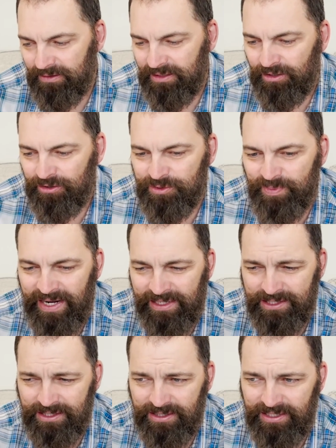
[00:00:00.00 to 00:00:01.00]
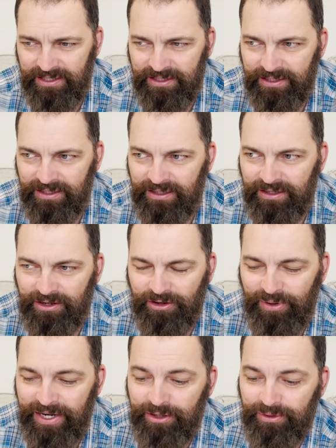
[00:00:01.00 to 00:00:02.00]
Goes back to the no
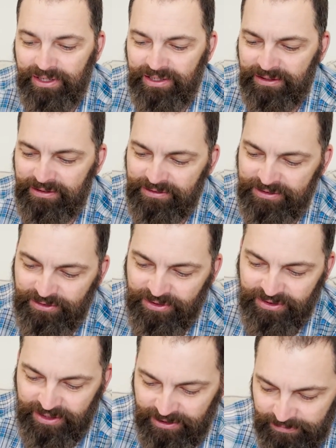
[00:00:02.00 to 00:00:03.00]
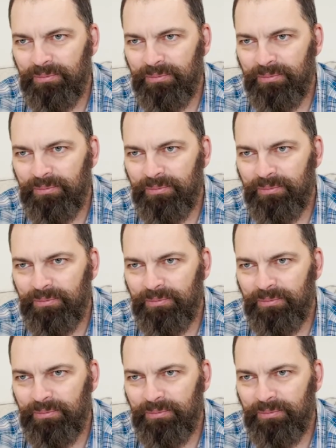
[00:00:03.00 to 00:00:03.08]
equity sort of thing.